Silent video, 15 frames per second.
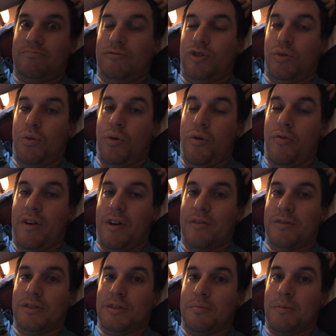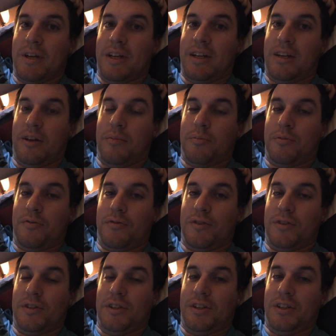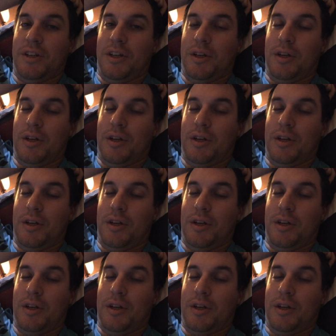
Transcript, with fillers: twelve hours to make up for the